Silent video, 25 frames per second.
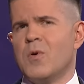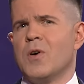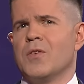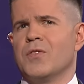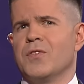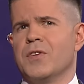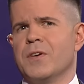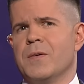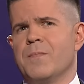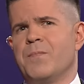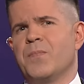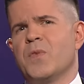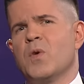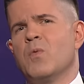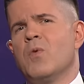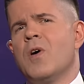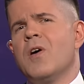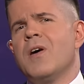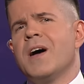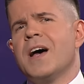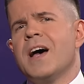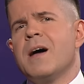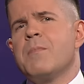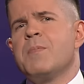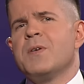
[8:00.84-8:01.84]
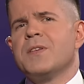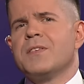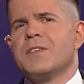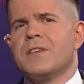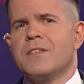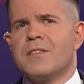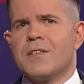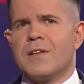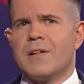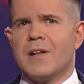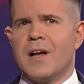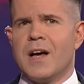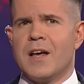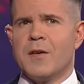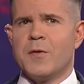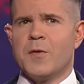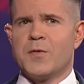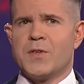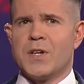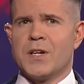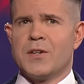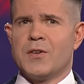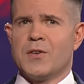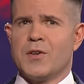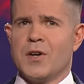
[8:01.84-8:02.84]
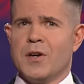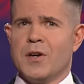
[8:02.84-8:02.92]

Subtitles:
wonder what happened in the life of Tucker